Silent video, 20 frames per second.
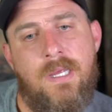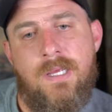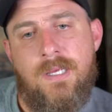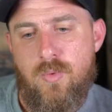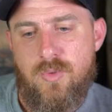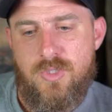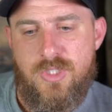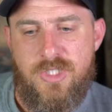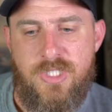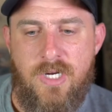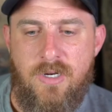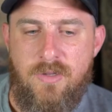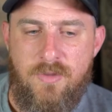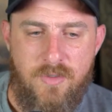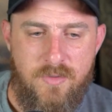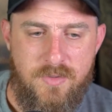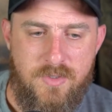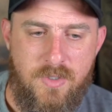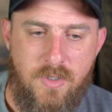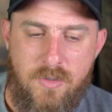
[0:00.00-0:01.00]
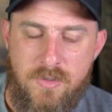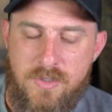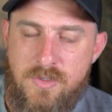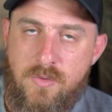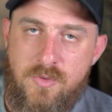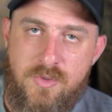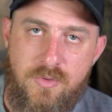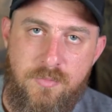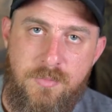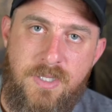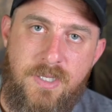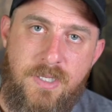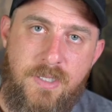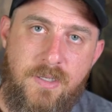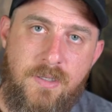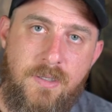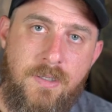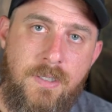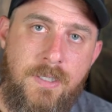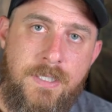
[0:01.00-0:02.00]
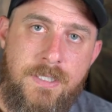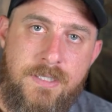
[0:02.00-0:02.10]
We'll share those on our social media.